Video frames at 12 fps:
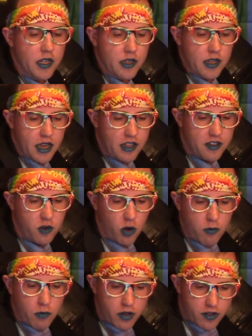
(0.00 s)
And
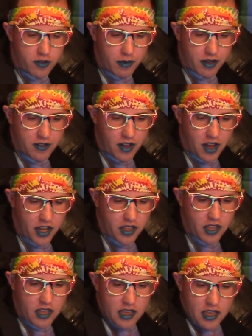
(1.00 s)
Storm runs to my
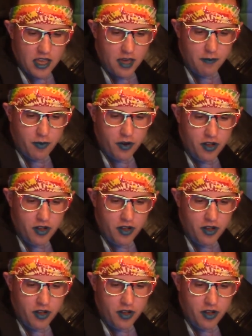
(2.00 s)
side, and